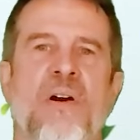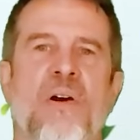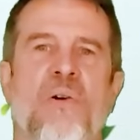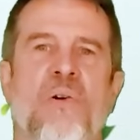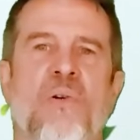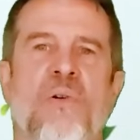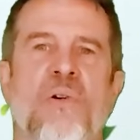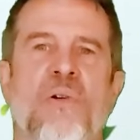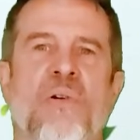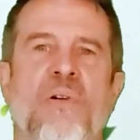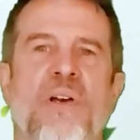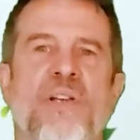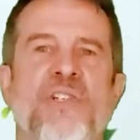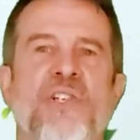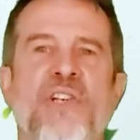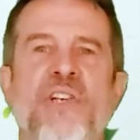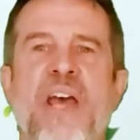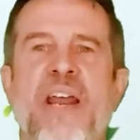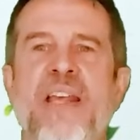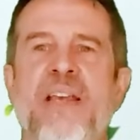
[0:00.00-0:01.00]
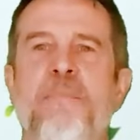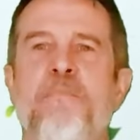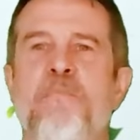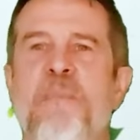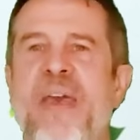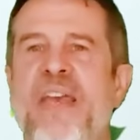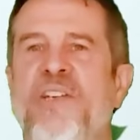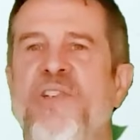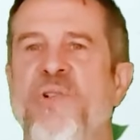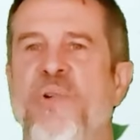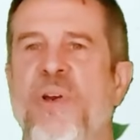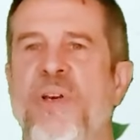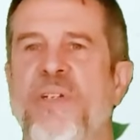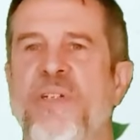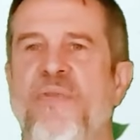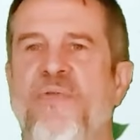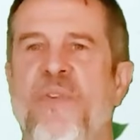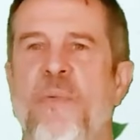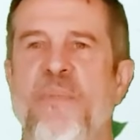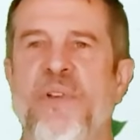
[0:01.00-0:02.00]
or a genetic matrix
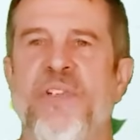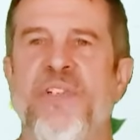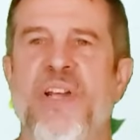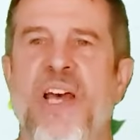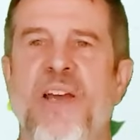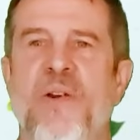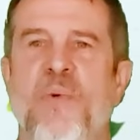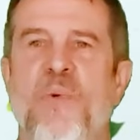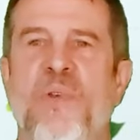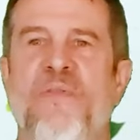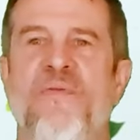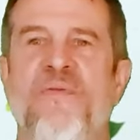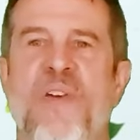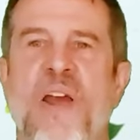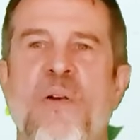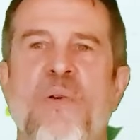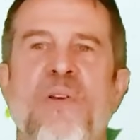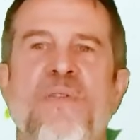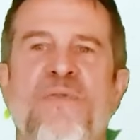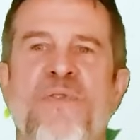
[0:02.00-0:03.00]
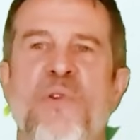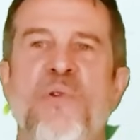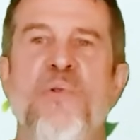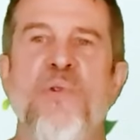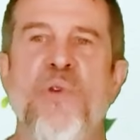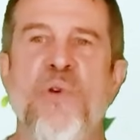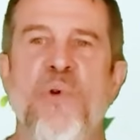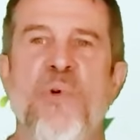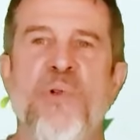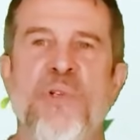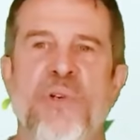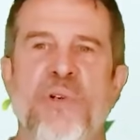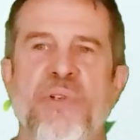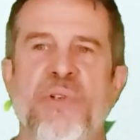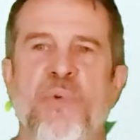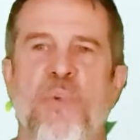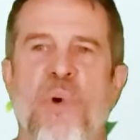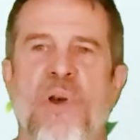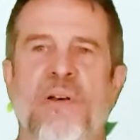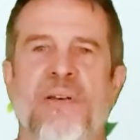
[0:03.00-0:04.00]
from a site with very few
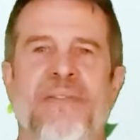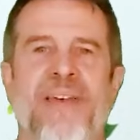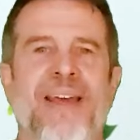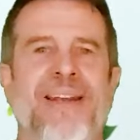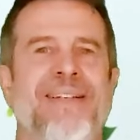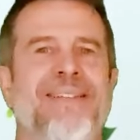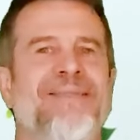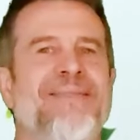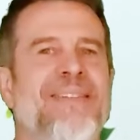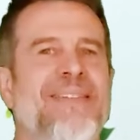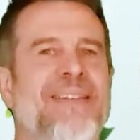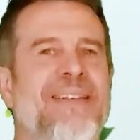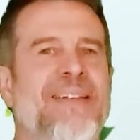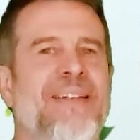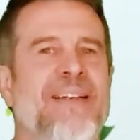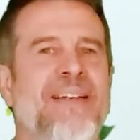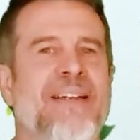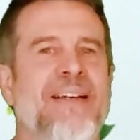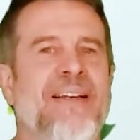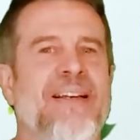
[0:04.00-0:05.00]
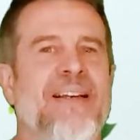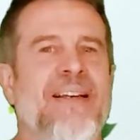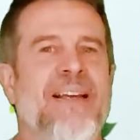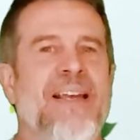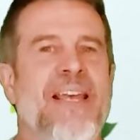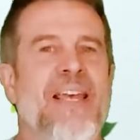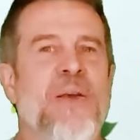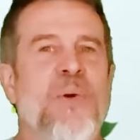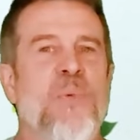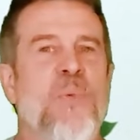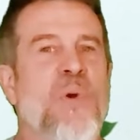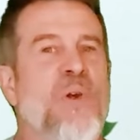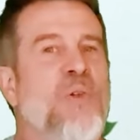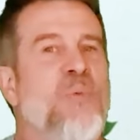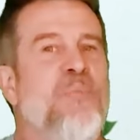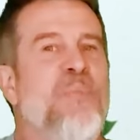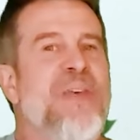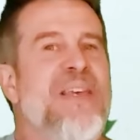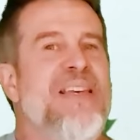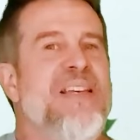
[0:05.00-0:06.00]
users, well then, it
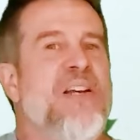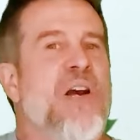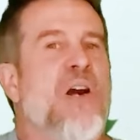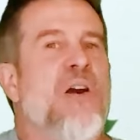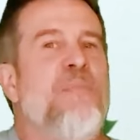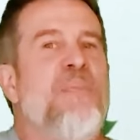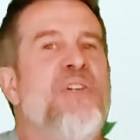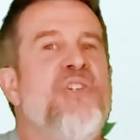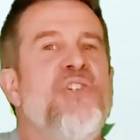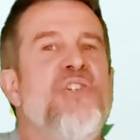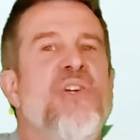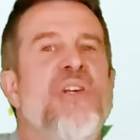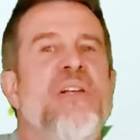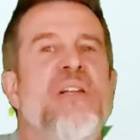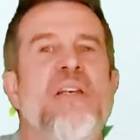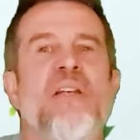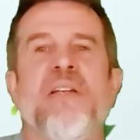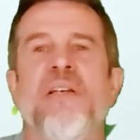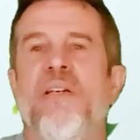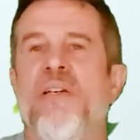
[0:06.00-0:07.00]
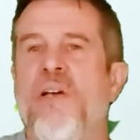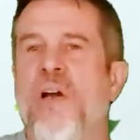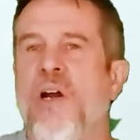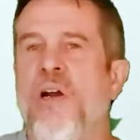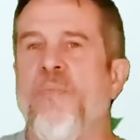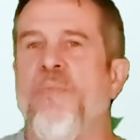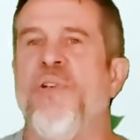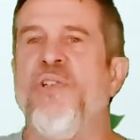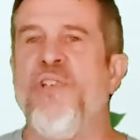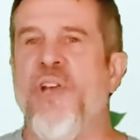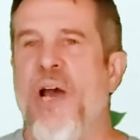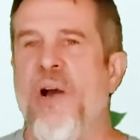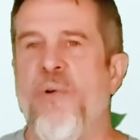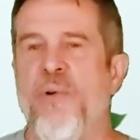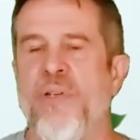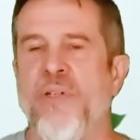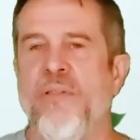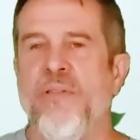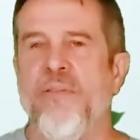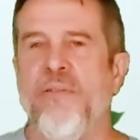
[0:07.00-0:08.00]
will be garbage in and garbage
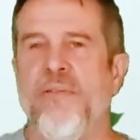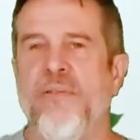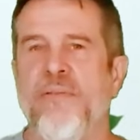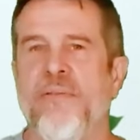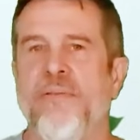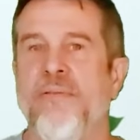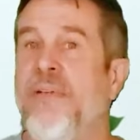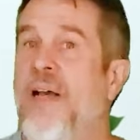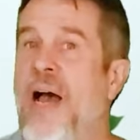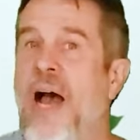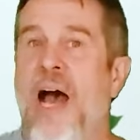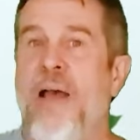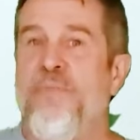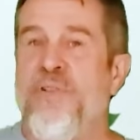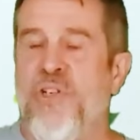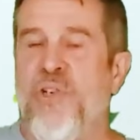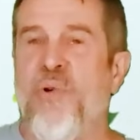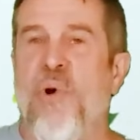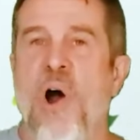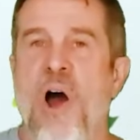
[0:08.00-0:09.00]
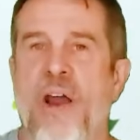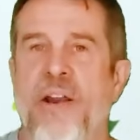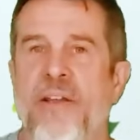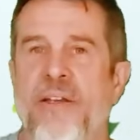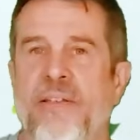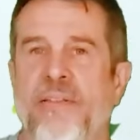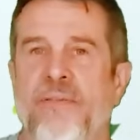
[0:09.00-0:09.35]
out. I'm scrawled.